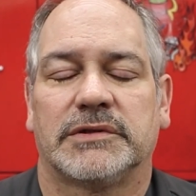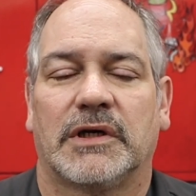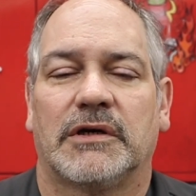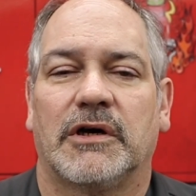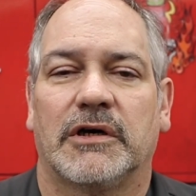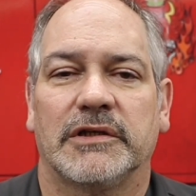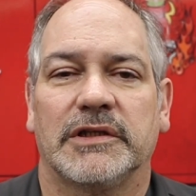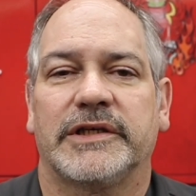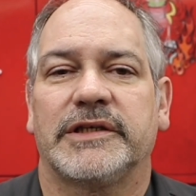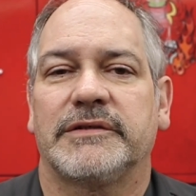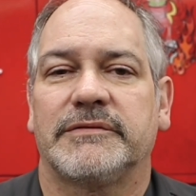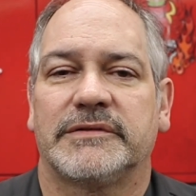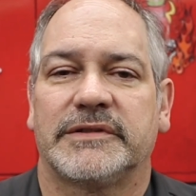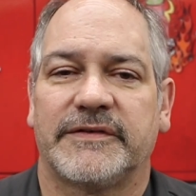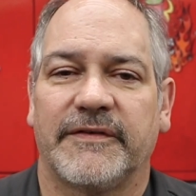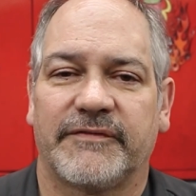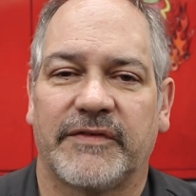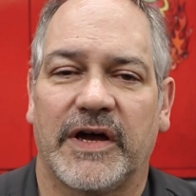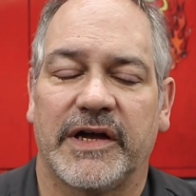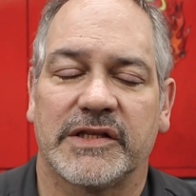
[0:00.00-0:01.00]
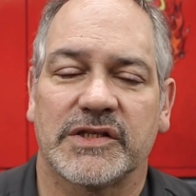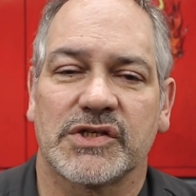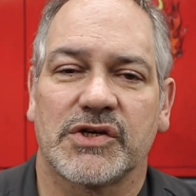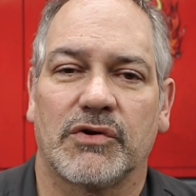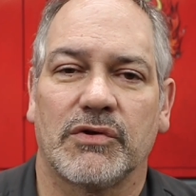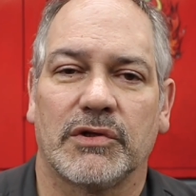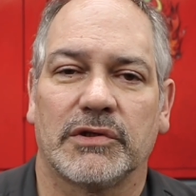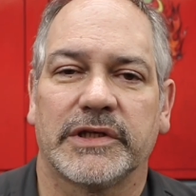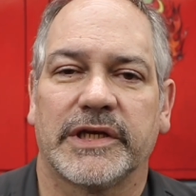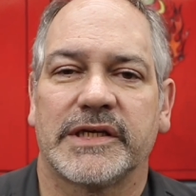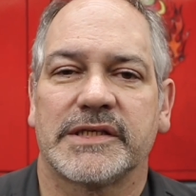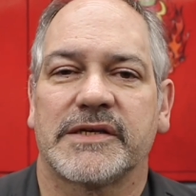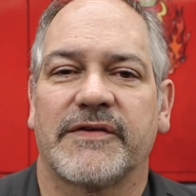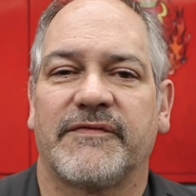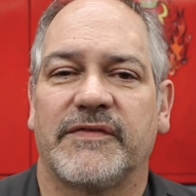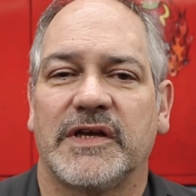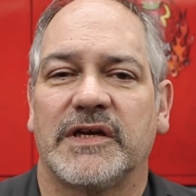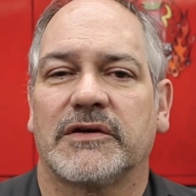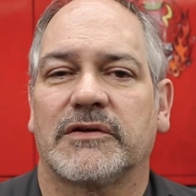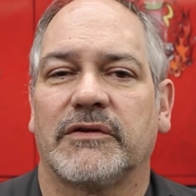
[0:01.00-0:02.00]
Harley defines cold as a
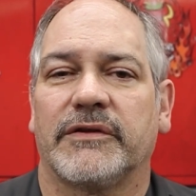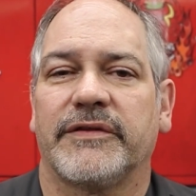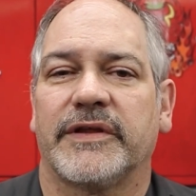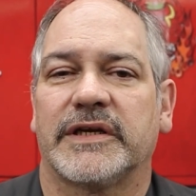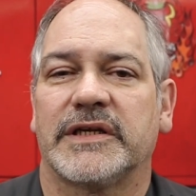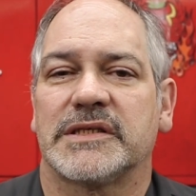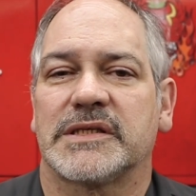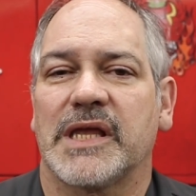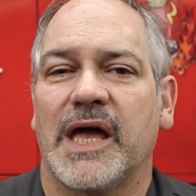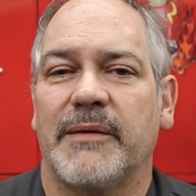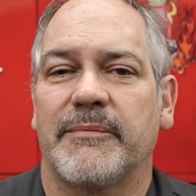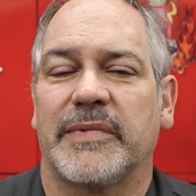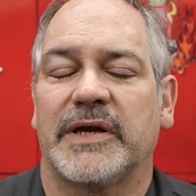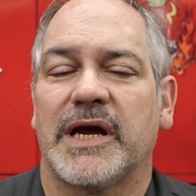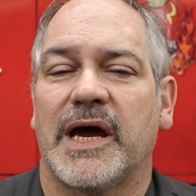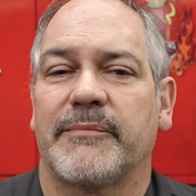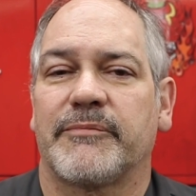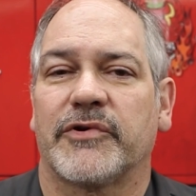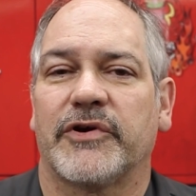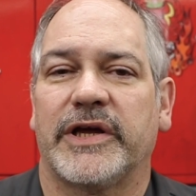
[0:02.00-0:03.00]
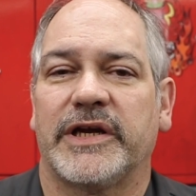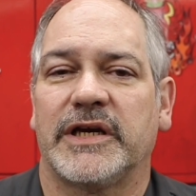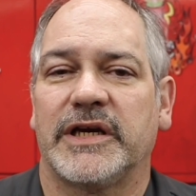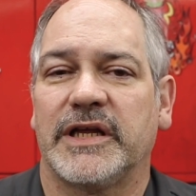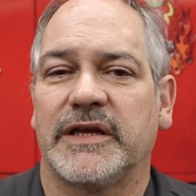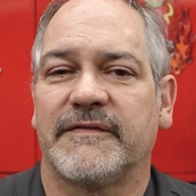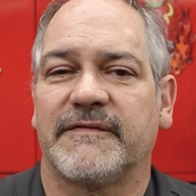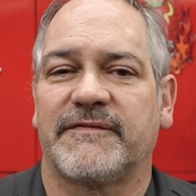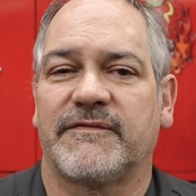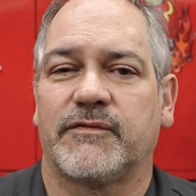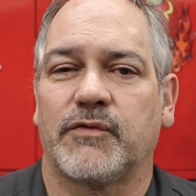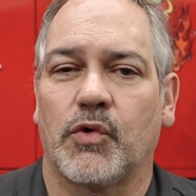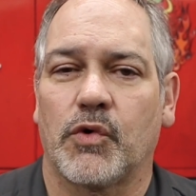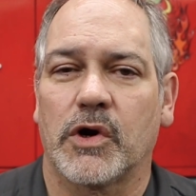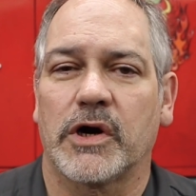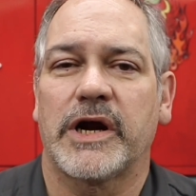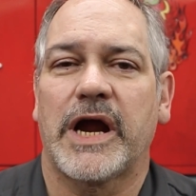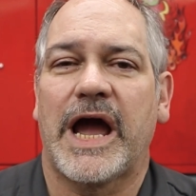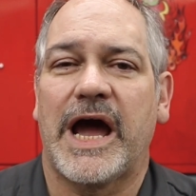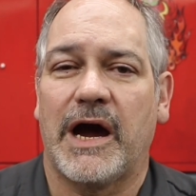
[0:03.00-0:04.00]
vehicle that has not been operated in
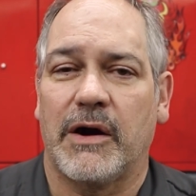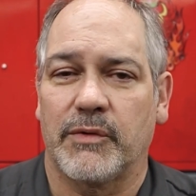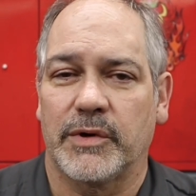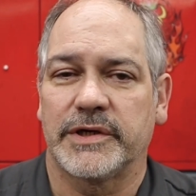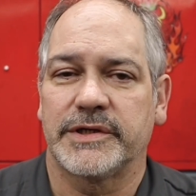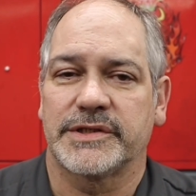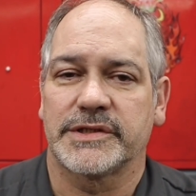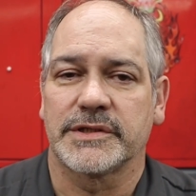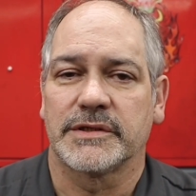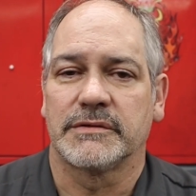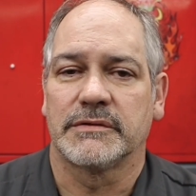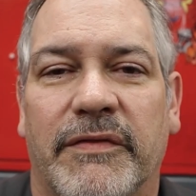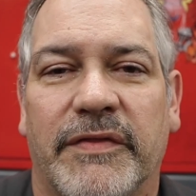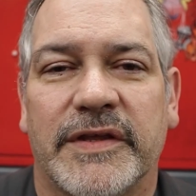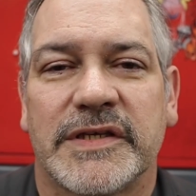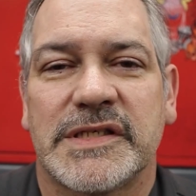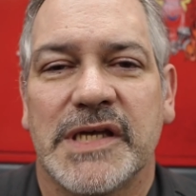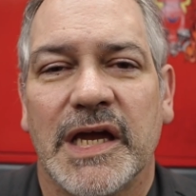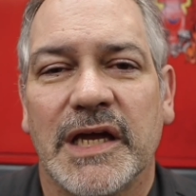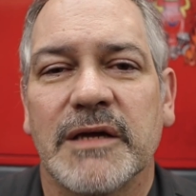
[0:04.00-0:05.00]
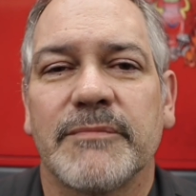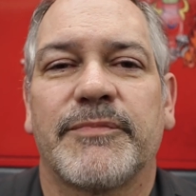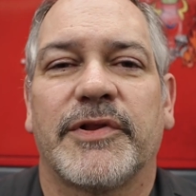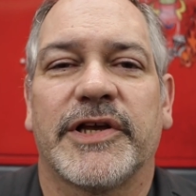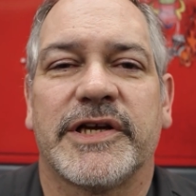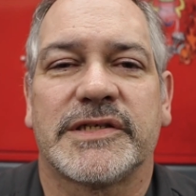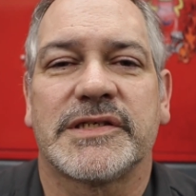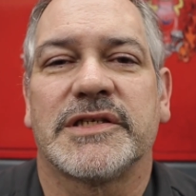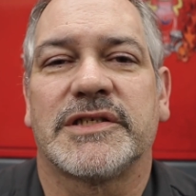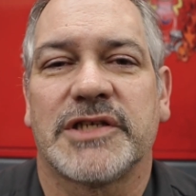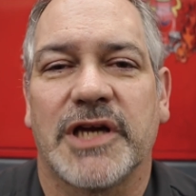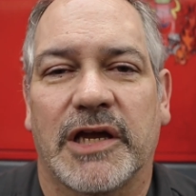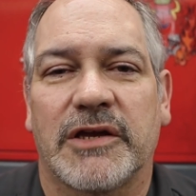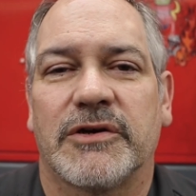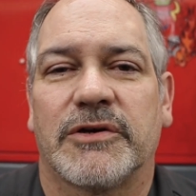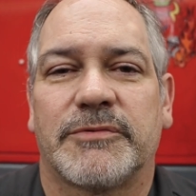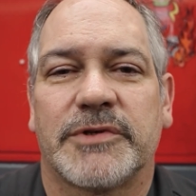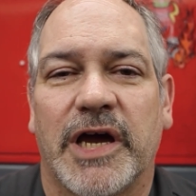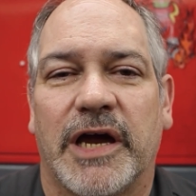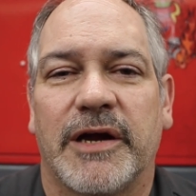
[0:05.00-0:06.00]
4 hours. The second place to check
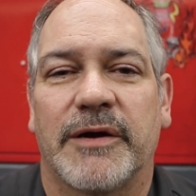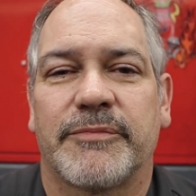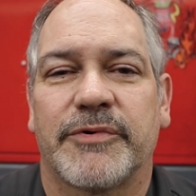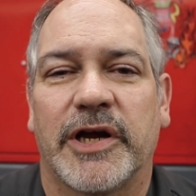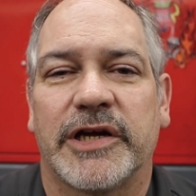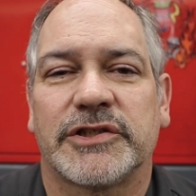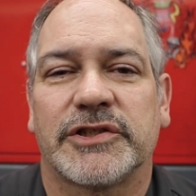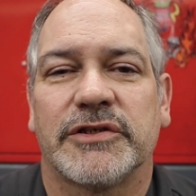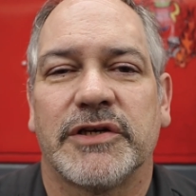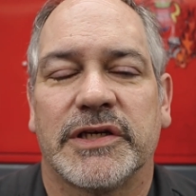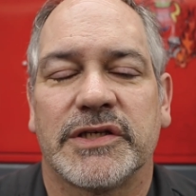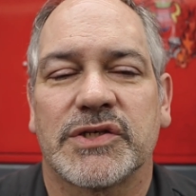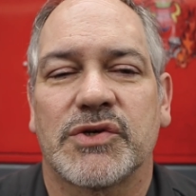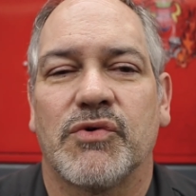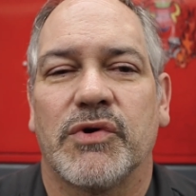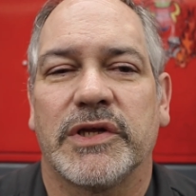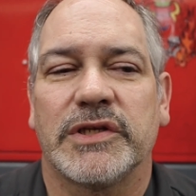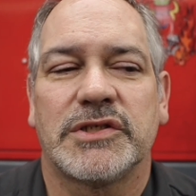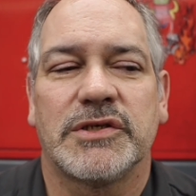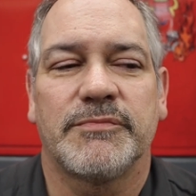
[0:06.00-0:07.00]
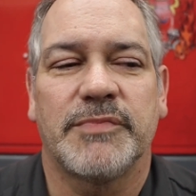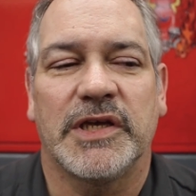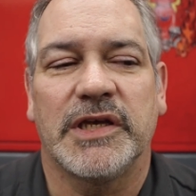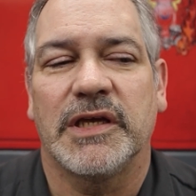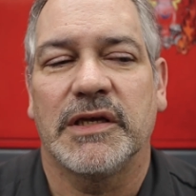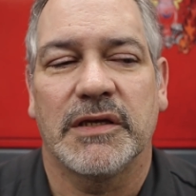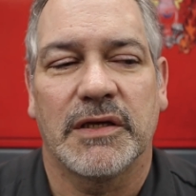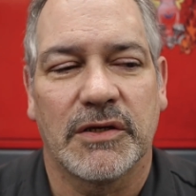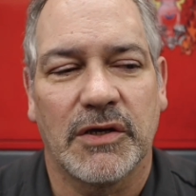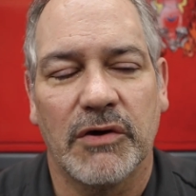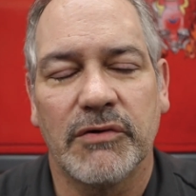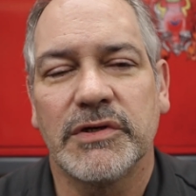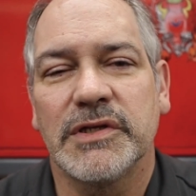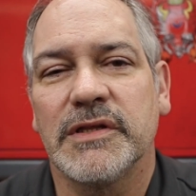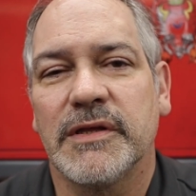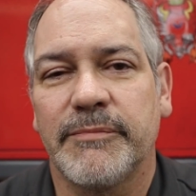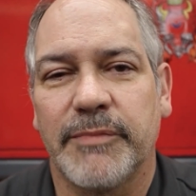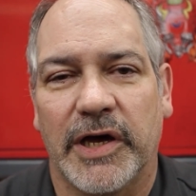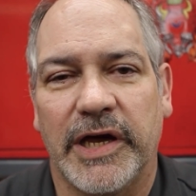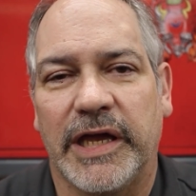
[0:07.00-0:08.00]
your tire pressure is going to be go to
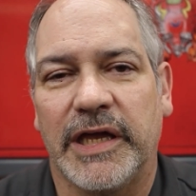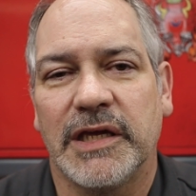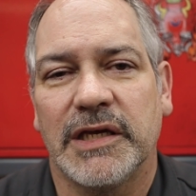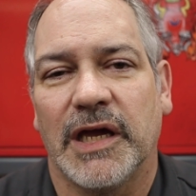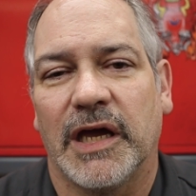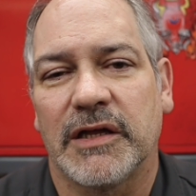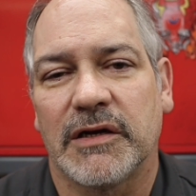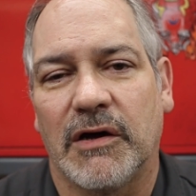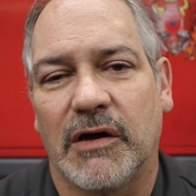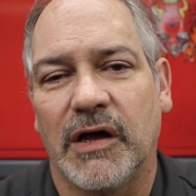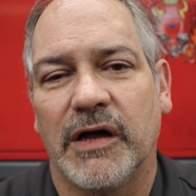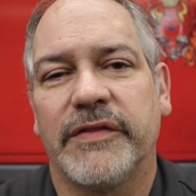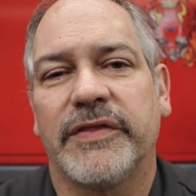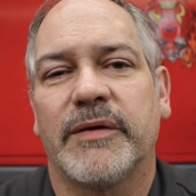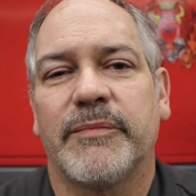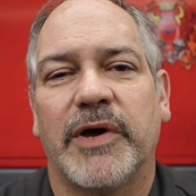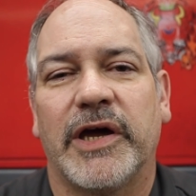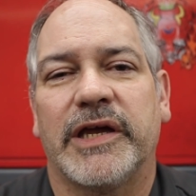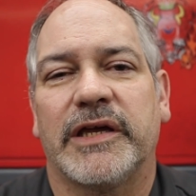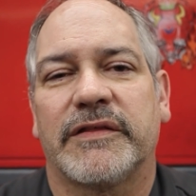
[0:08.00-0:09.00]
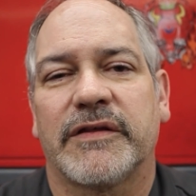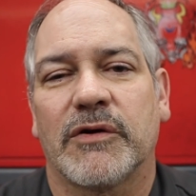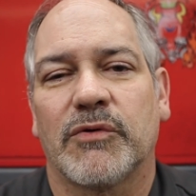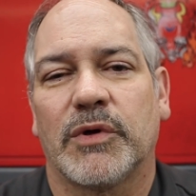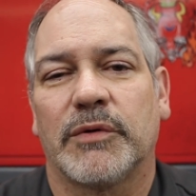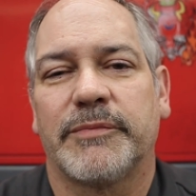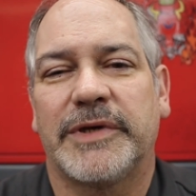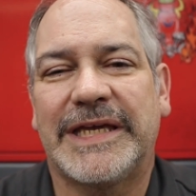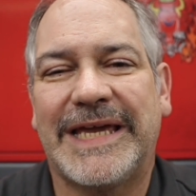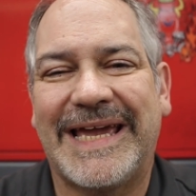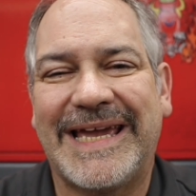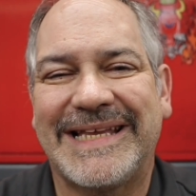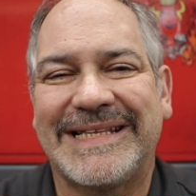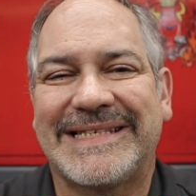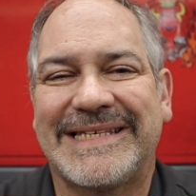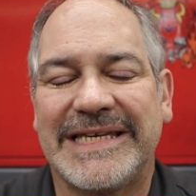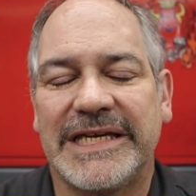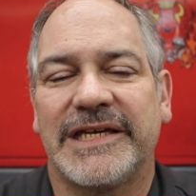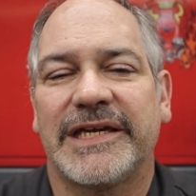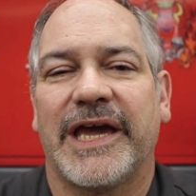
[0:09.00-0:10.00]
the bike, and on the bike there will be a
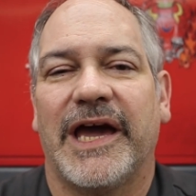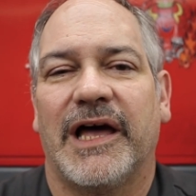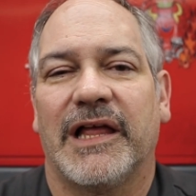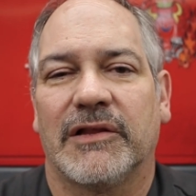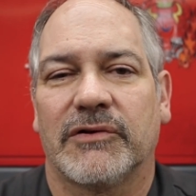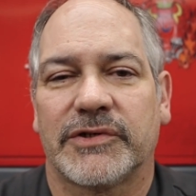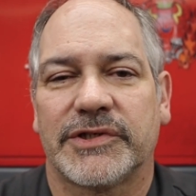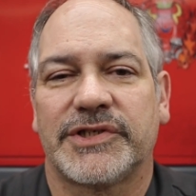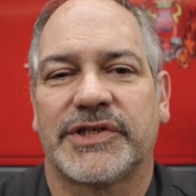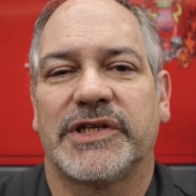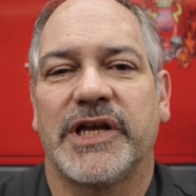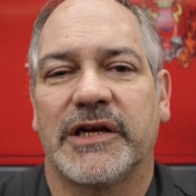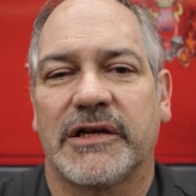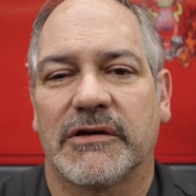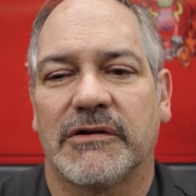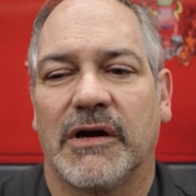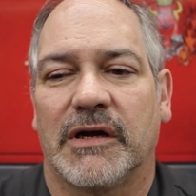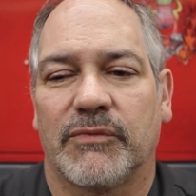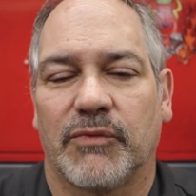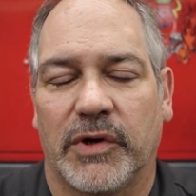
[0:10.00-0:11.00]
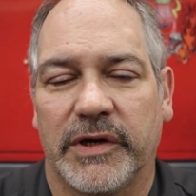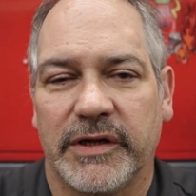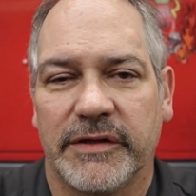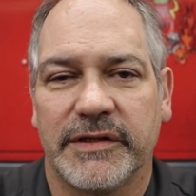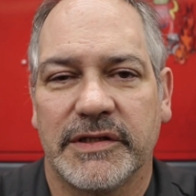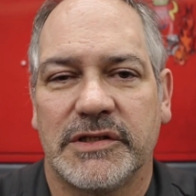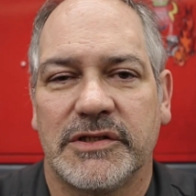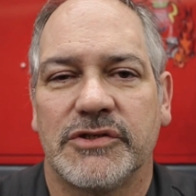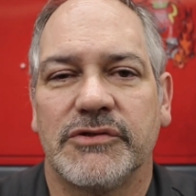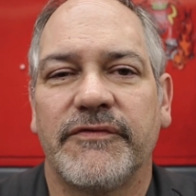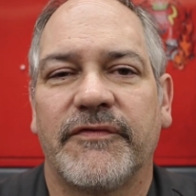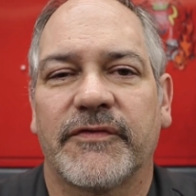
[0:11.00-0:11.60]
decal or sticker on one of the 2